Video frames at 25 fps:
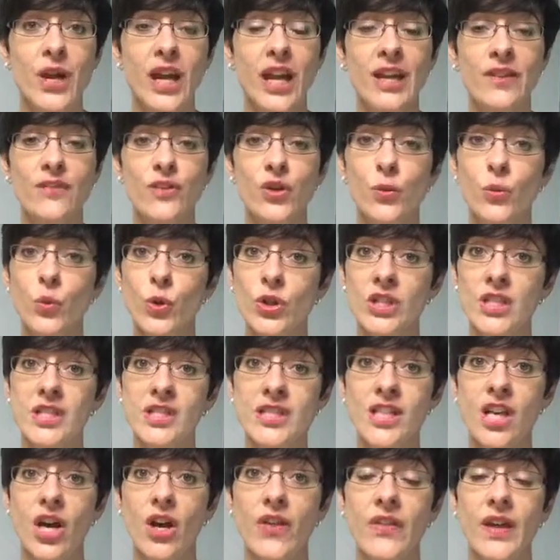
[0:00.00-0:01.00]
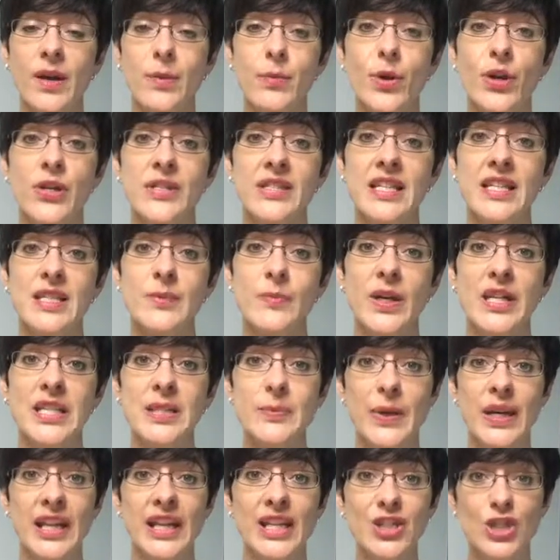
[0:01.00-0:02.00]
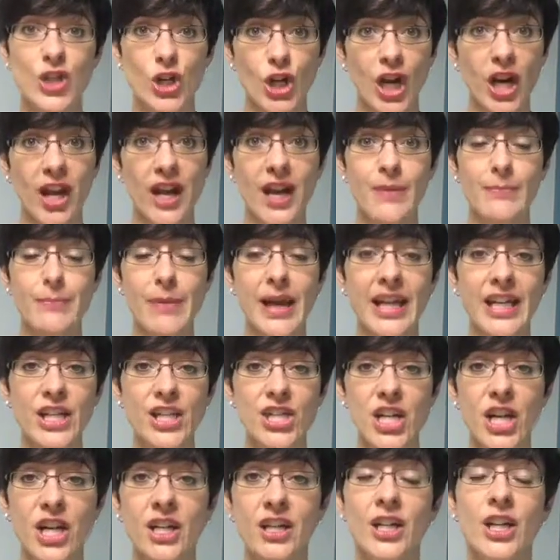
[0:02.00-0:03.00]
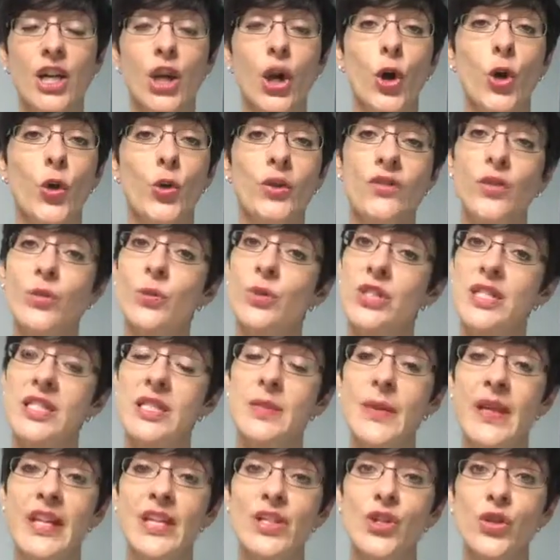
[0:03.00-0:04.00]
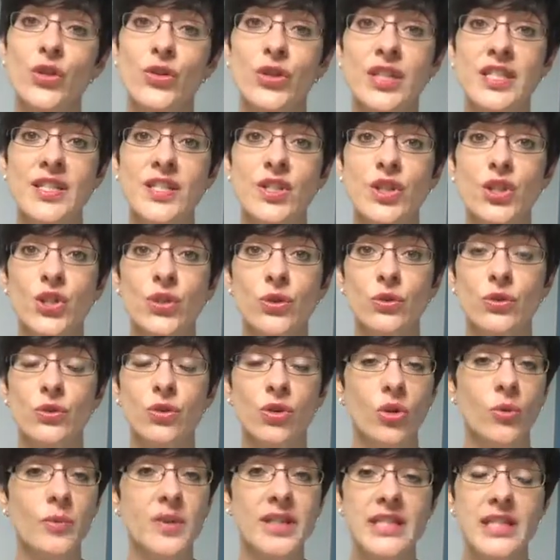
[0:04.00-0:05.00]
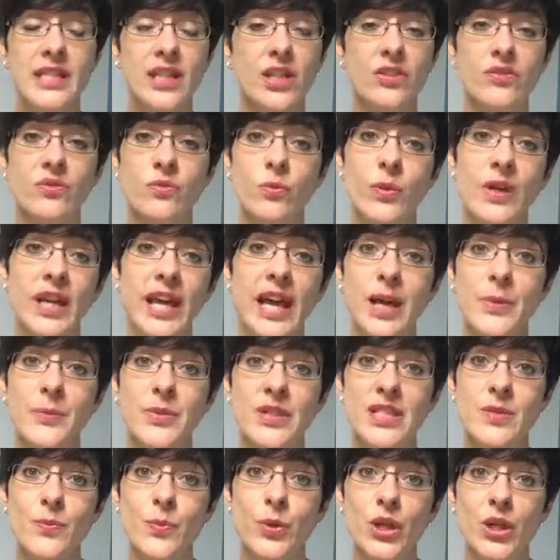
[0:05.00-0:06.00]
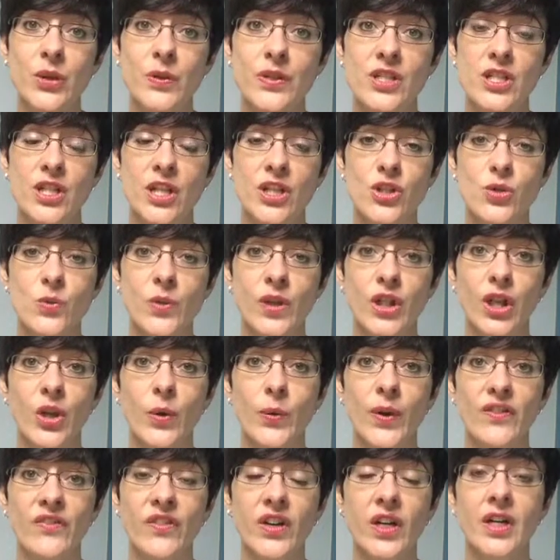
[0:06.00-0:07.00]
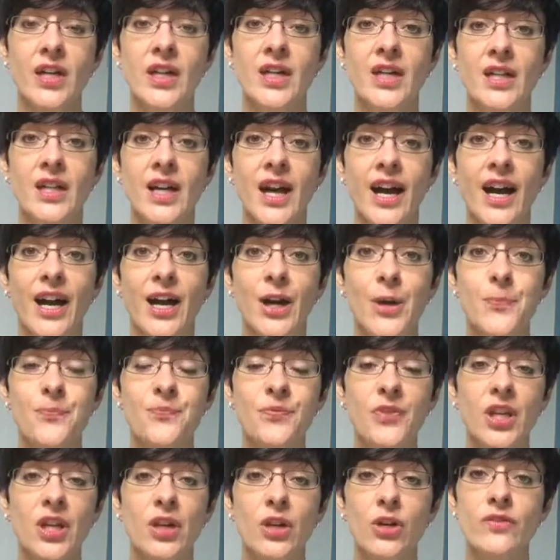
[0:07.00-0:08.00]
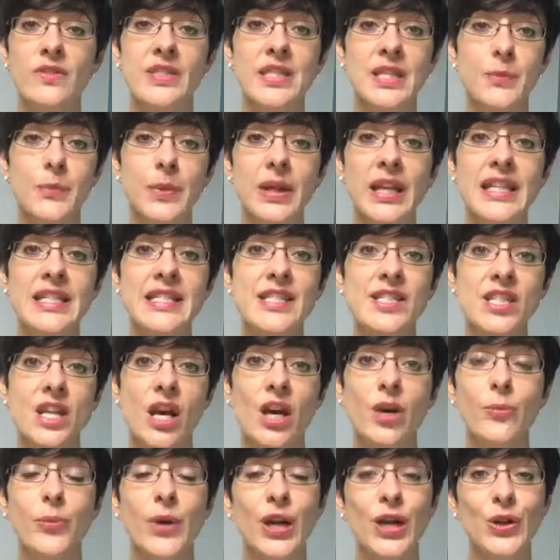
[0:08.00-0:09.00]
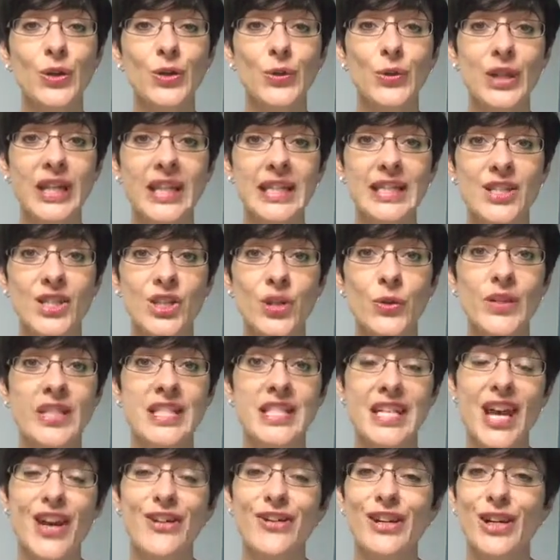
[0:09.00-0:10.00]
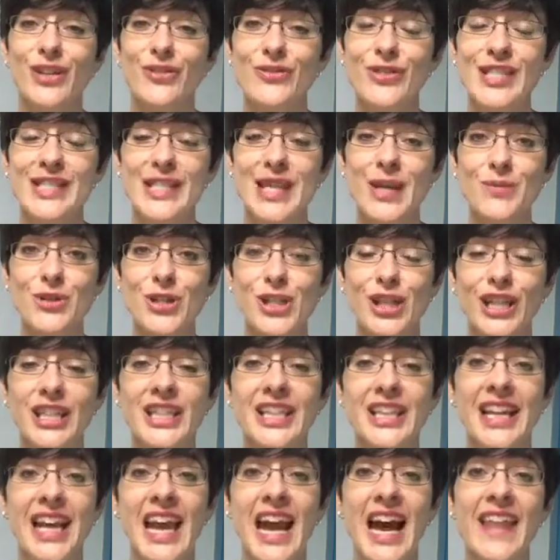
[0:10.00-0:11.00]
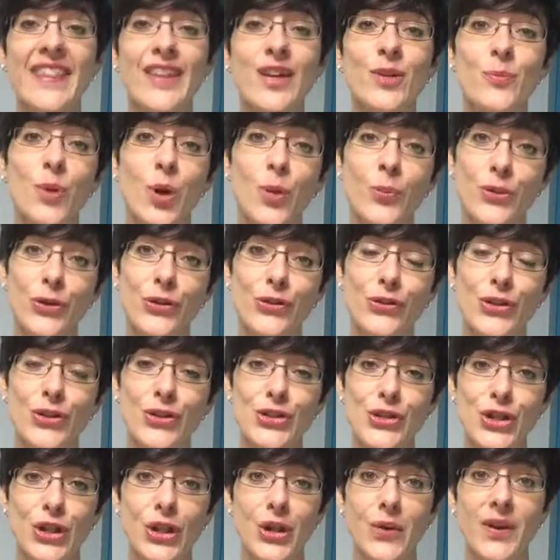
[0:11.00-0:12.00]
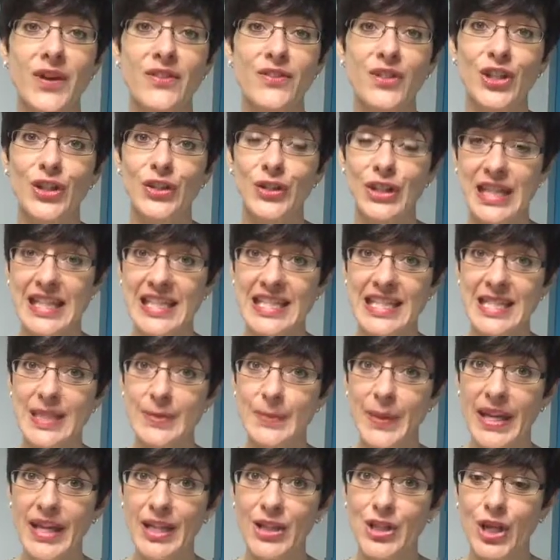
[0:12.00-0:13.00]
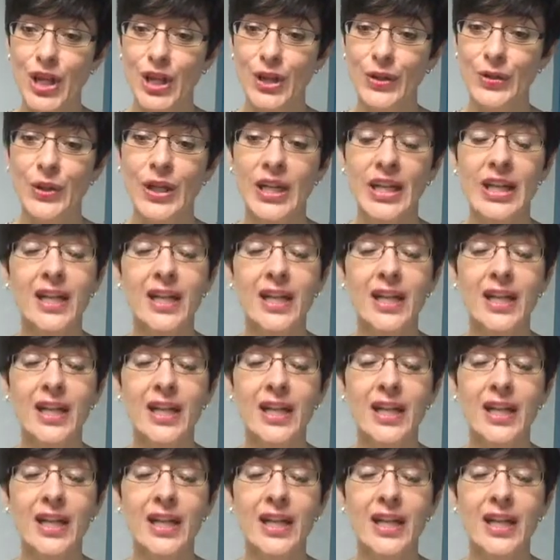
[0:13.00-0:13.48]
If you want to start that process by speaking to your client manager, or if you want to speak to Chris, Sean or myself, we're happy to put you in touch with whoever. Obviously, please start by calling Sue and Terry on reception, and they'll pop you through to whoever you need to speak to.